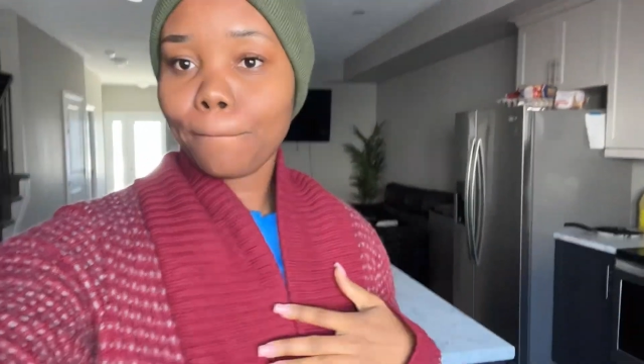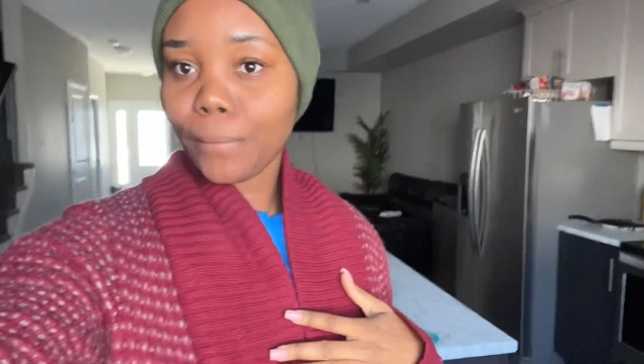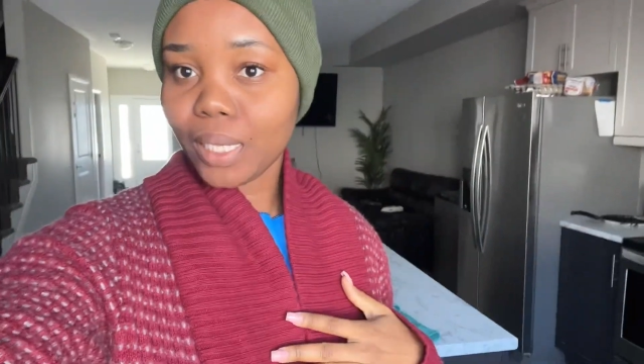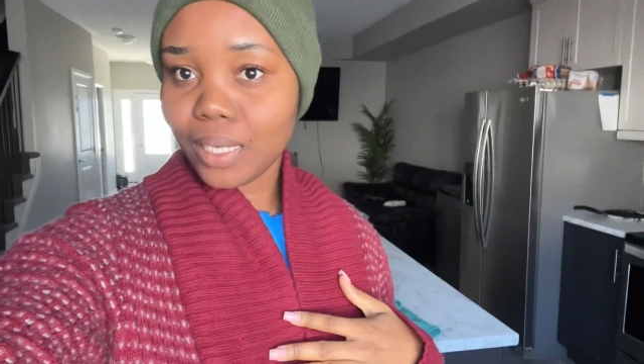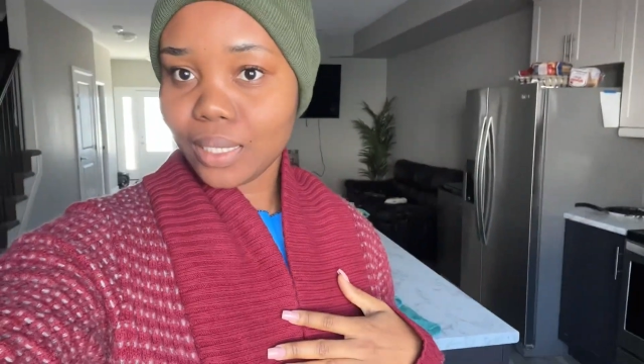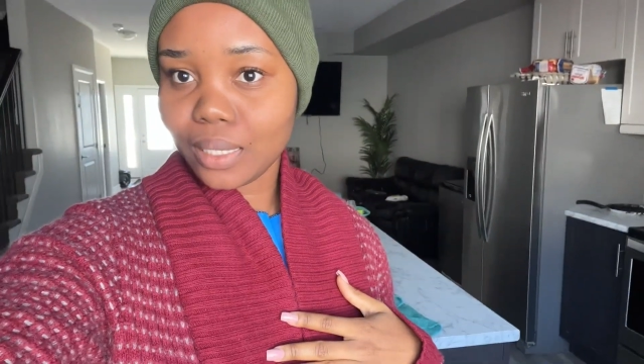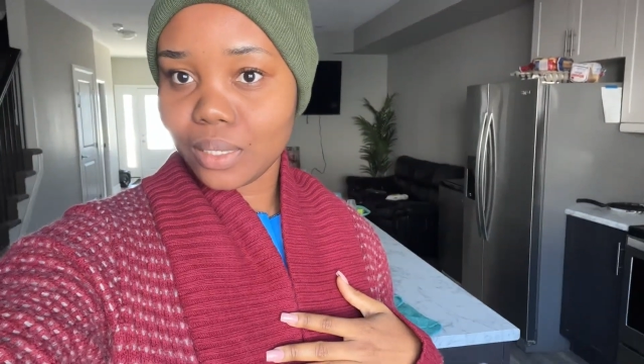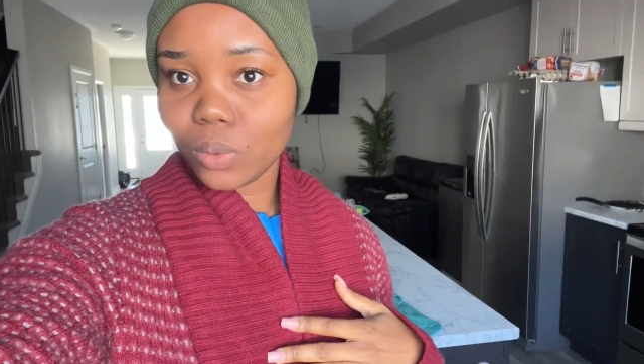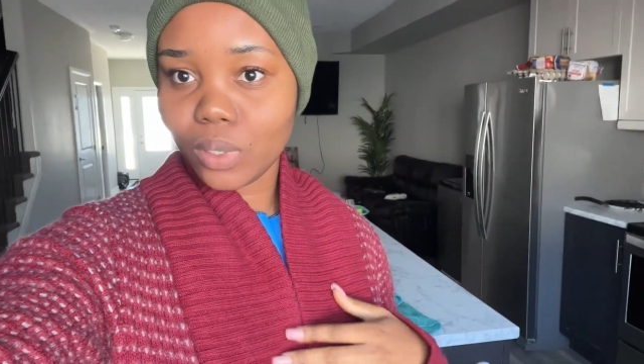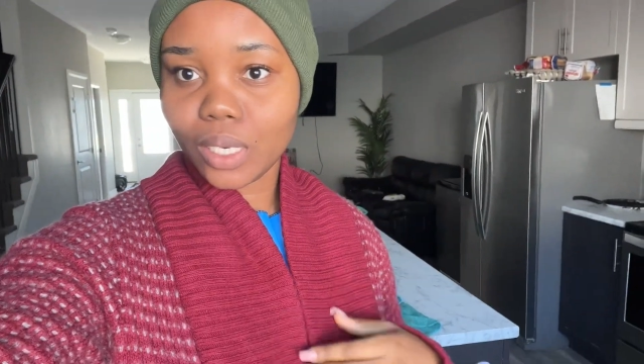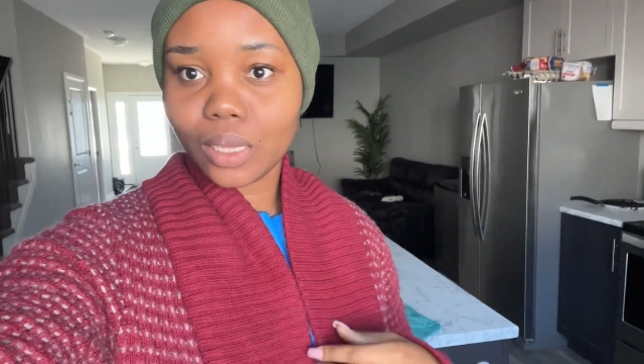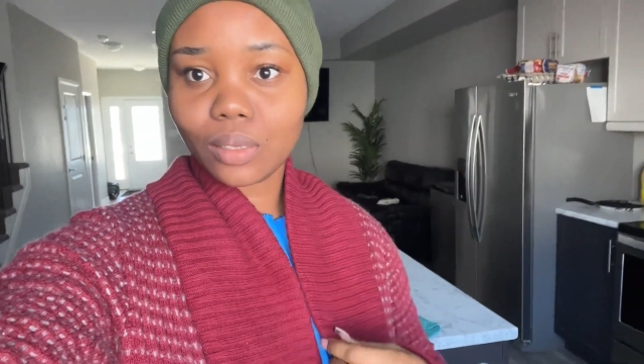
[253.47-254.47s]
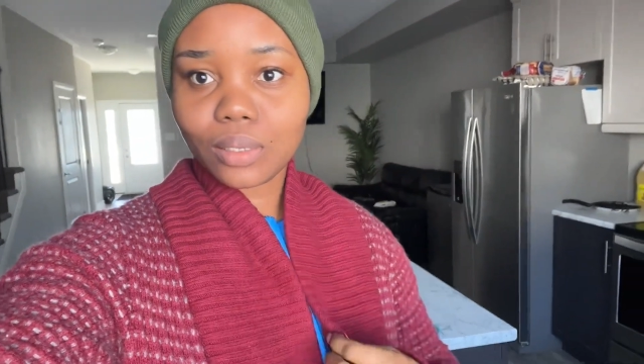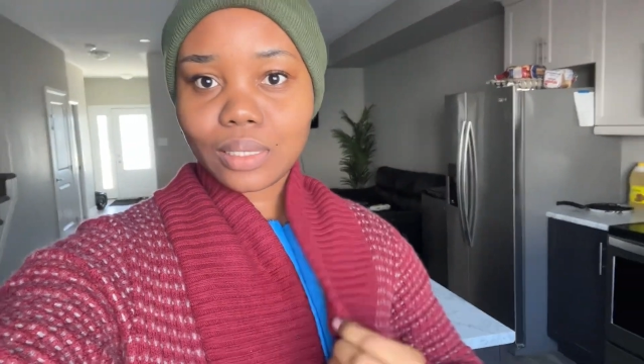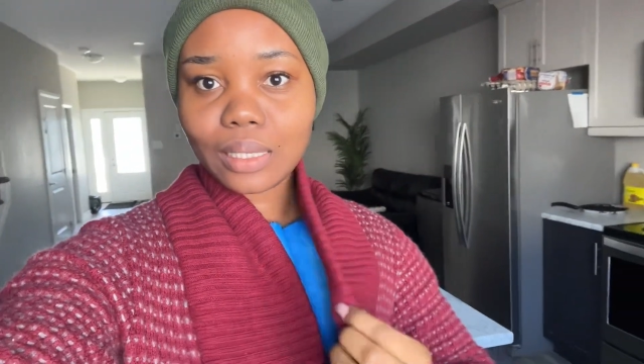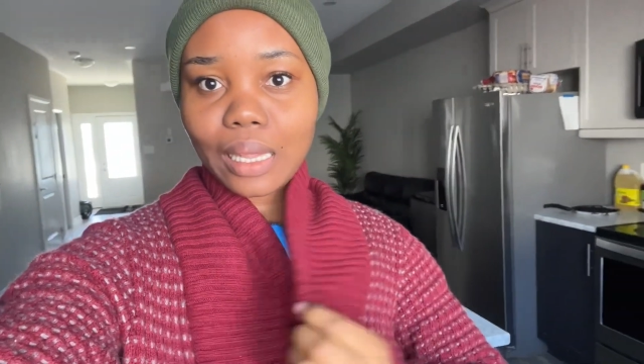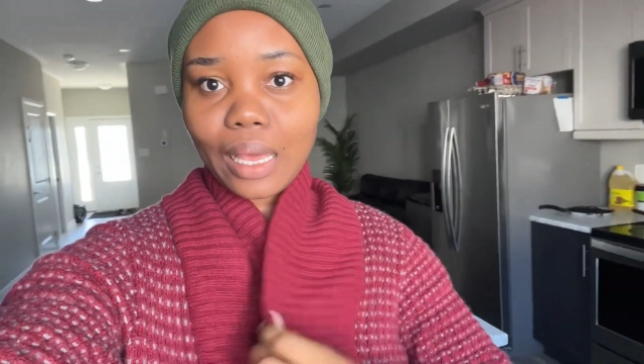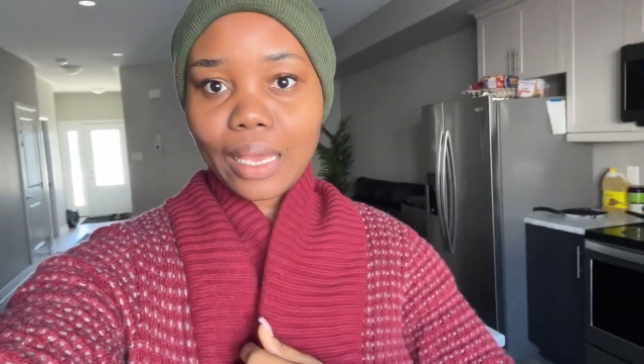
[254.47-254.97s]
But this is what it
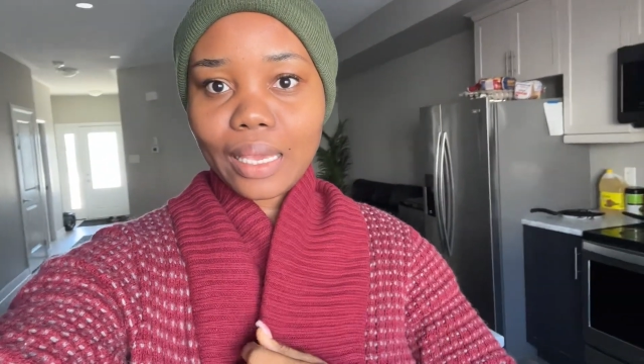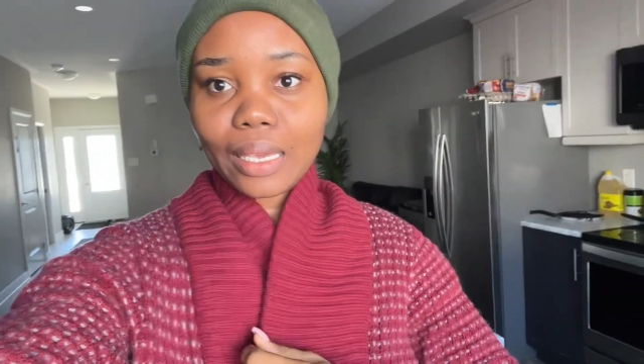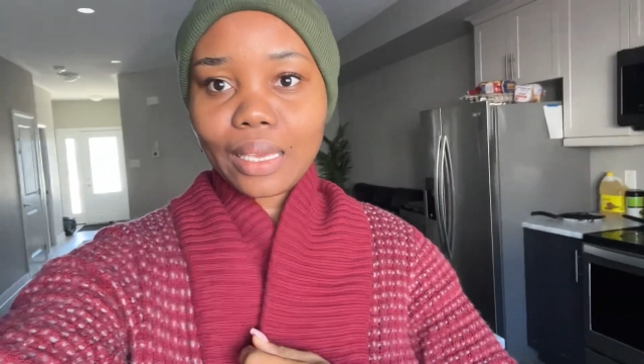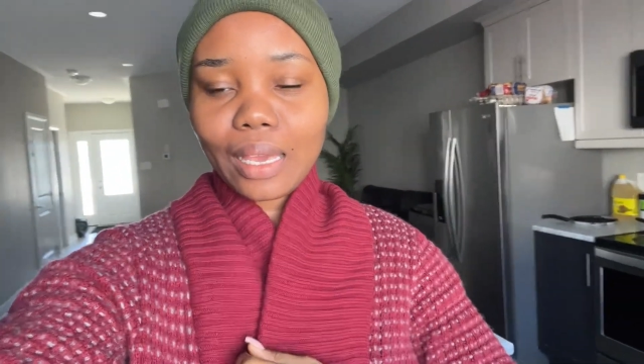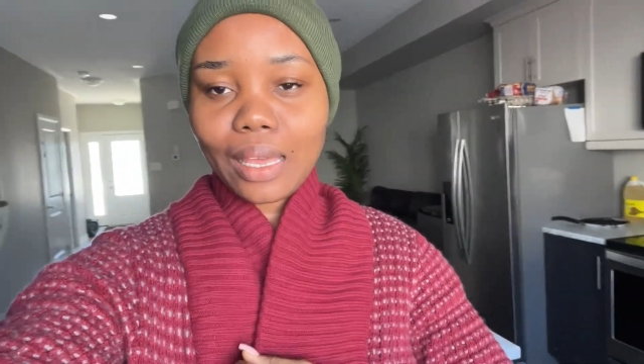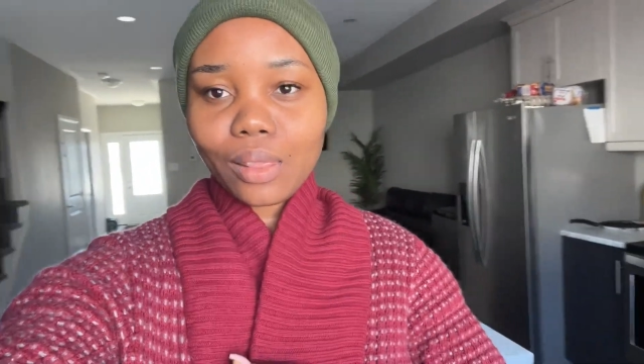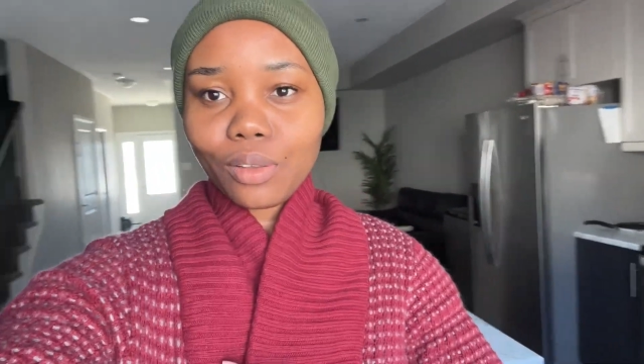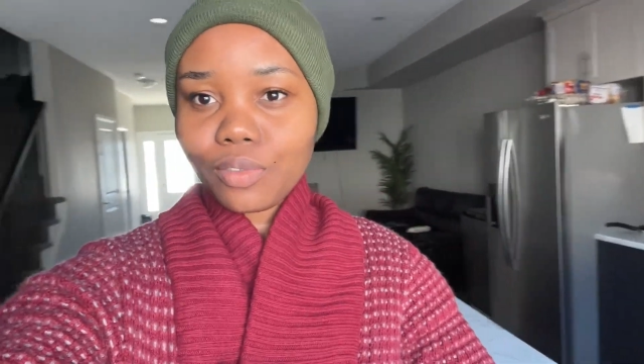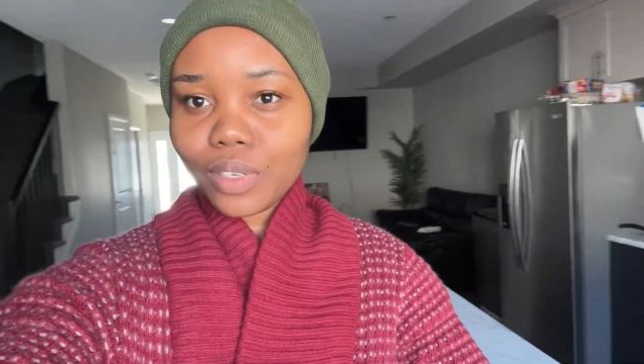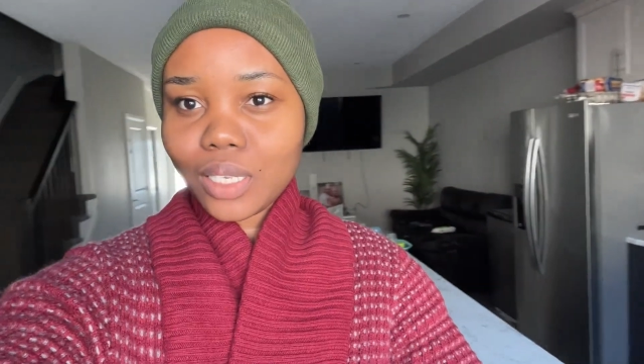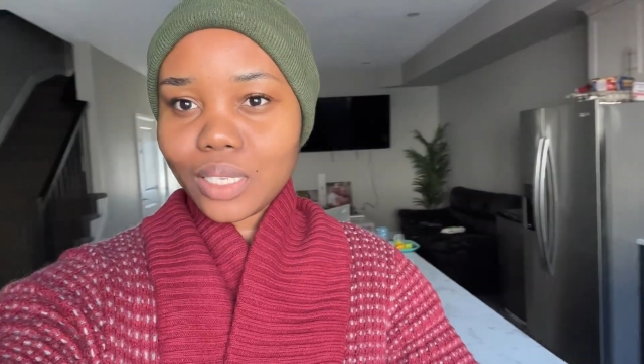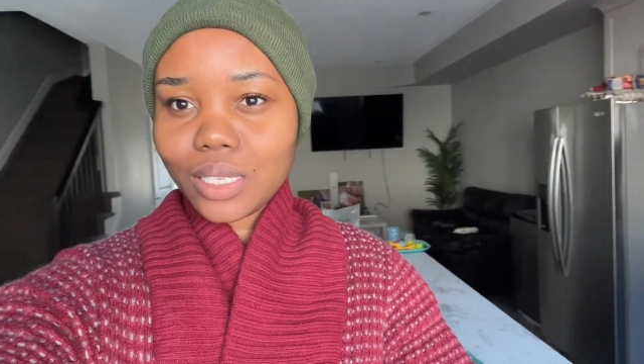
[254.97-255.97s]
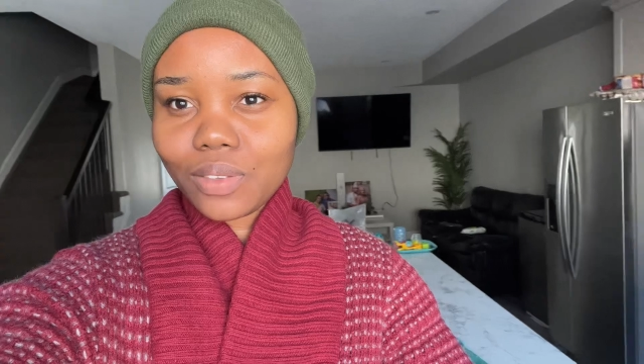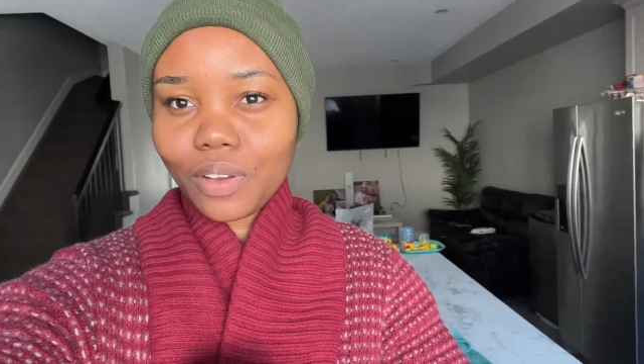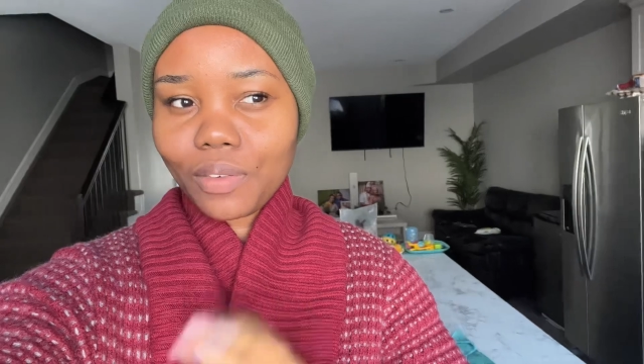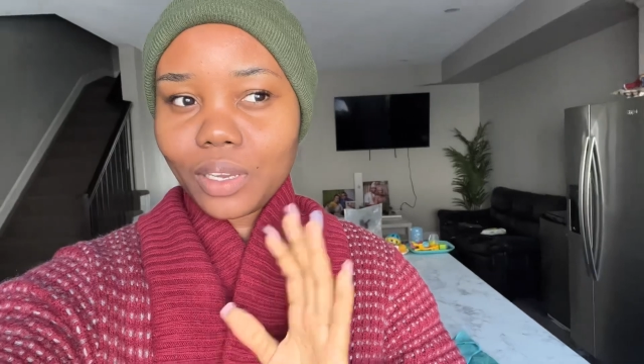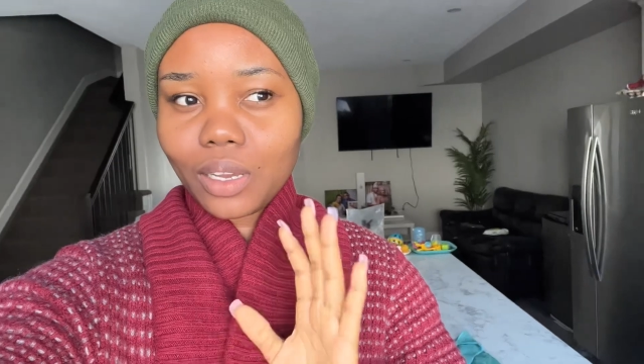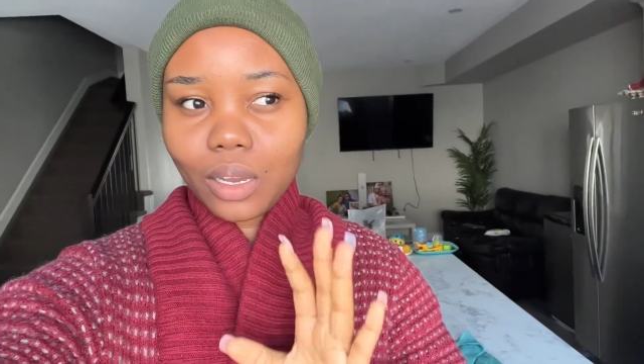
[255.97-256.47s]
looks like. I love it. It's
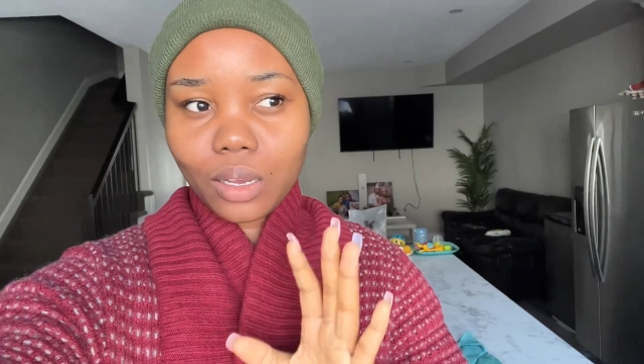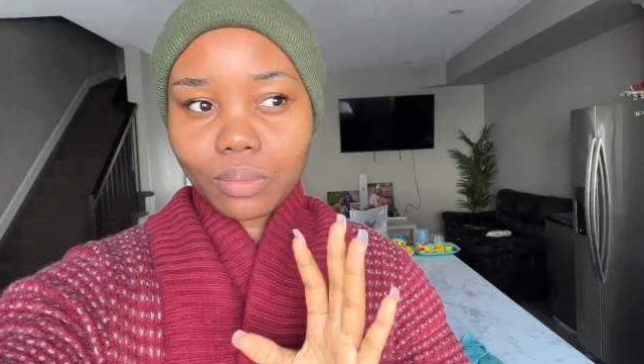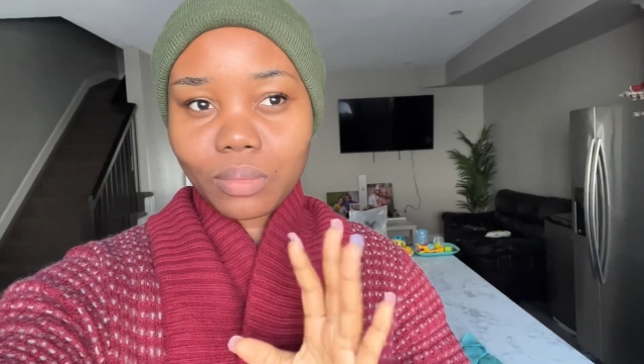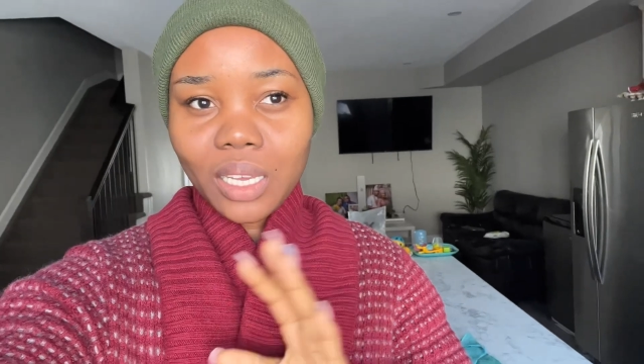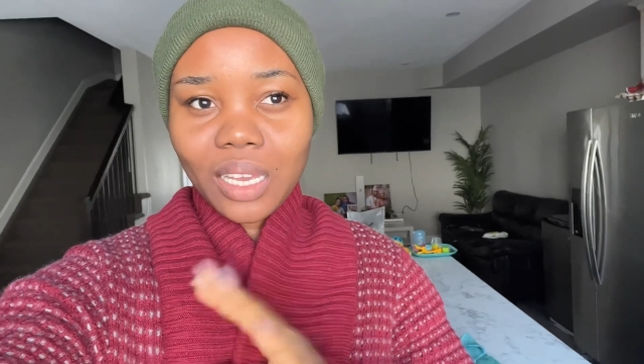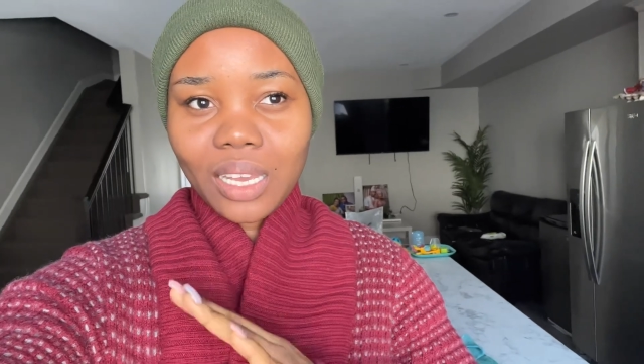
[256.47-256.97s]
very calm.